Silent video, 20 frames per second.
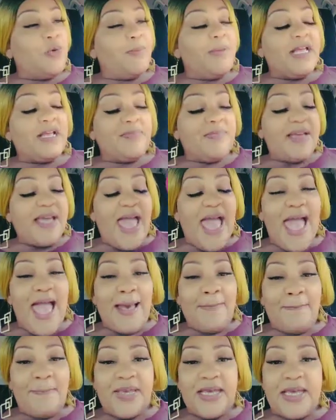will make me
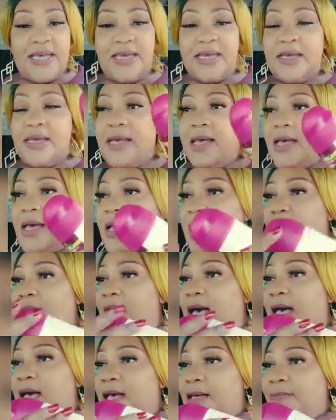happy.
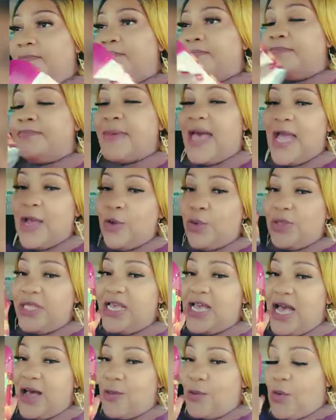I only got